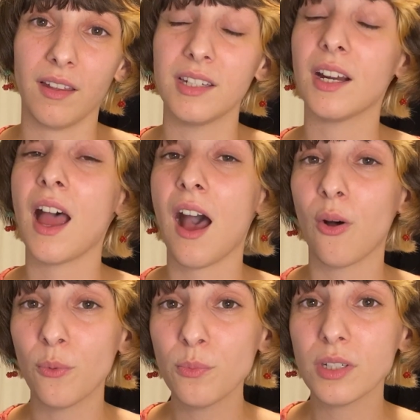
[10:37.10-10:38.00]
Their
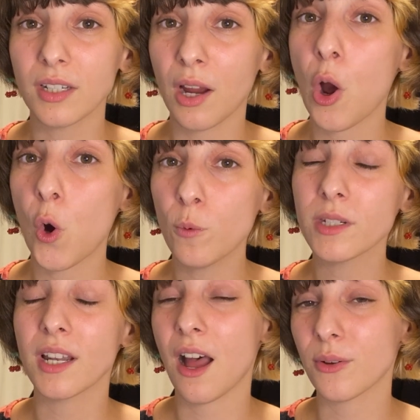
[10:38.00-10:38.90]
homes
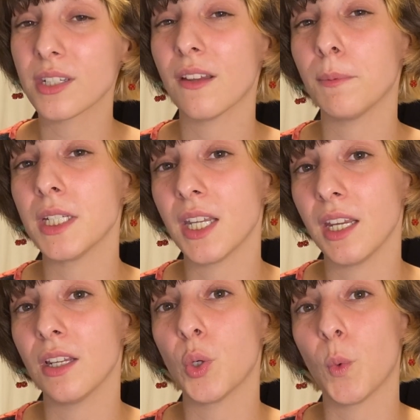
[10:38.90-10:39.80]
and houses have been
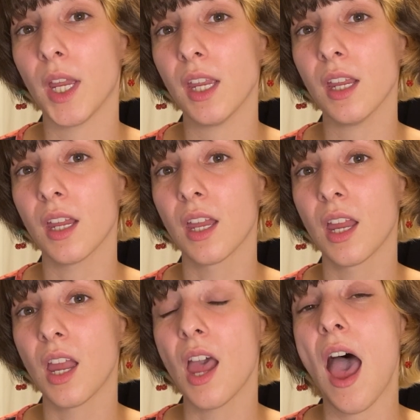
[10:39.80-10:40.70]
taken away,
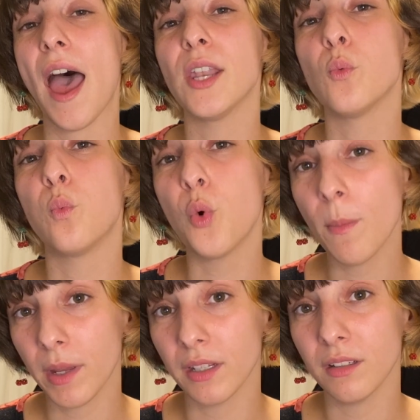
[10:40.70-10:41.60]
and
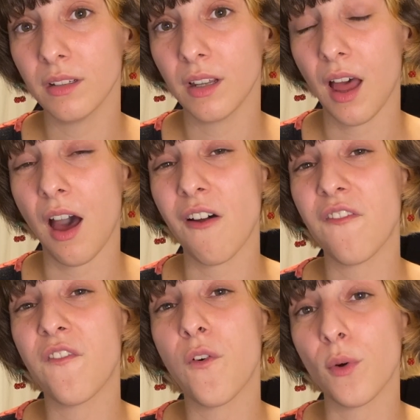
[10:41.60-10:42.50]
women are
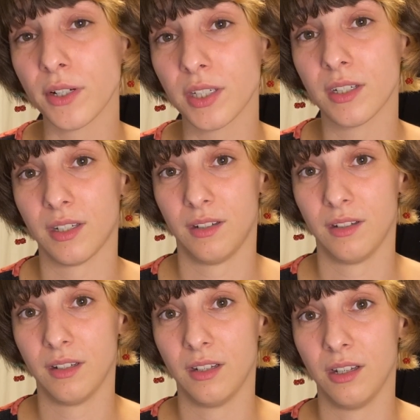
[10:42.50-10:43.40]
forced
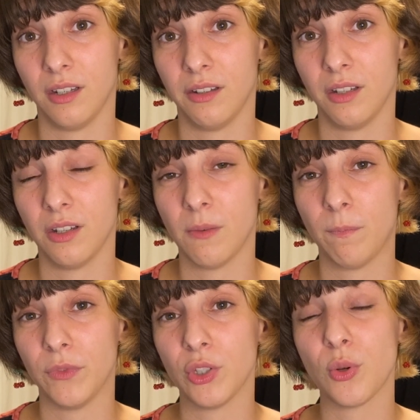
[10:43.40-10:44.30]

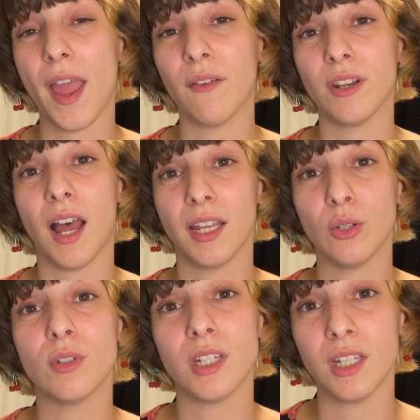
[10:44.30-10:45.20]
to have an
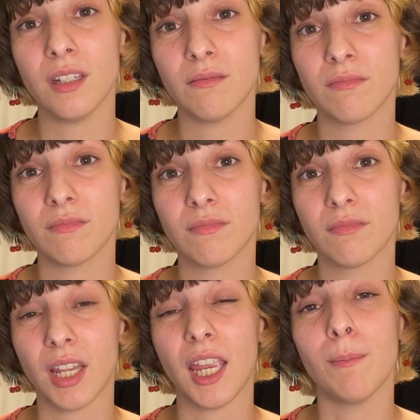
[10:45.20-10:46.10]
IUD
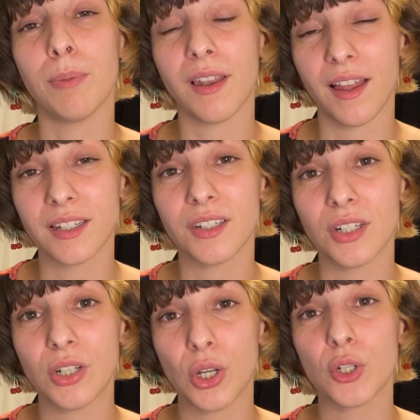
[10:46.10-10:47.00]

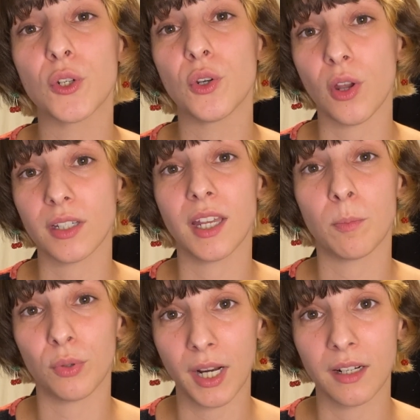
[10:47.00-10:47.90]
implanted to not get
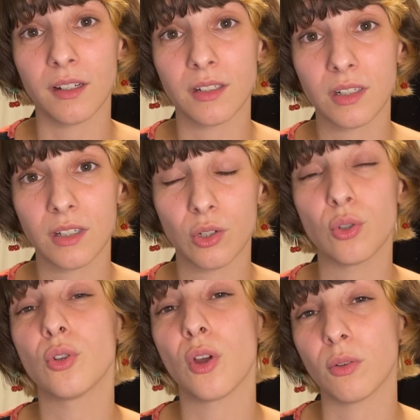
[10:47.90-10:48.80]
pregnant,
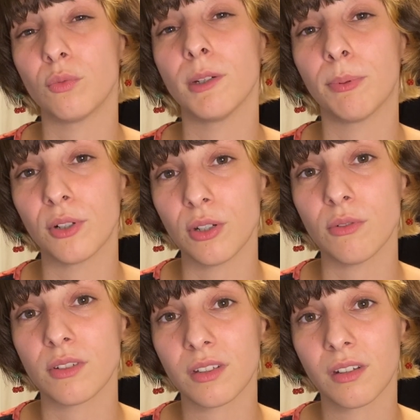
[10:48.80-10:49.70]
to not
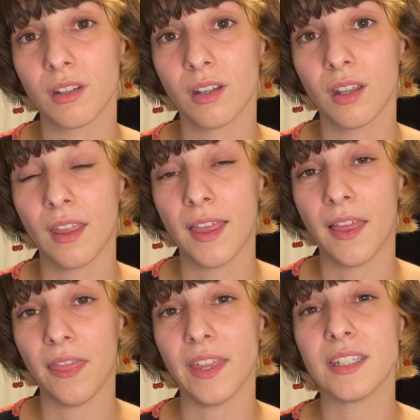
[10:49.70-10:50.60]
reproduce.
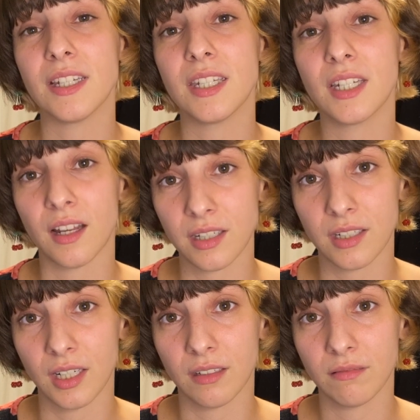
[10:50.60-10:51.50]
That's
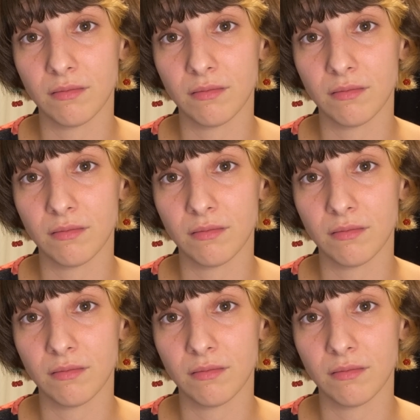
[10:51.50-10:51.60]
disgusting.